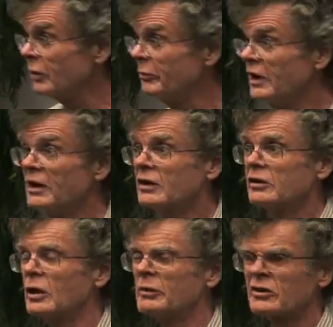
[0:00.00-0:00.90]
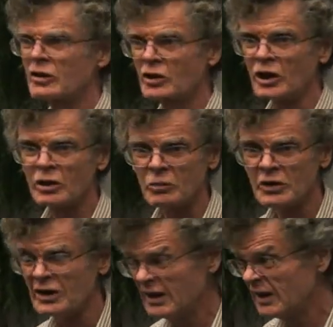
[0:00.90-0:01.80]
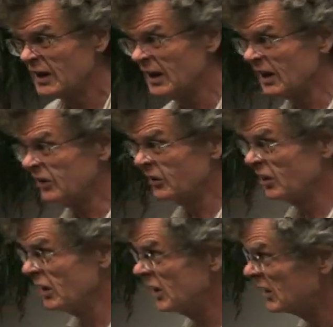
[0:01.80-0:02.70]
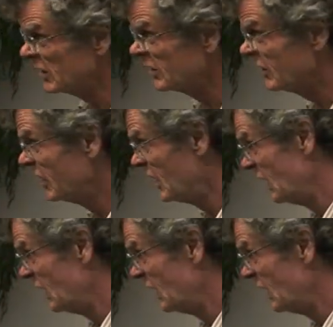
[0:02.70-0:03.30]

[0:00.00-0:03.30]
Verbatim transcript: named Thomas Kirkwood. Uh, his theory is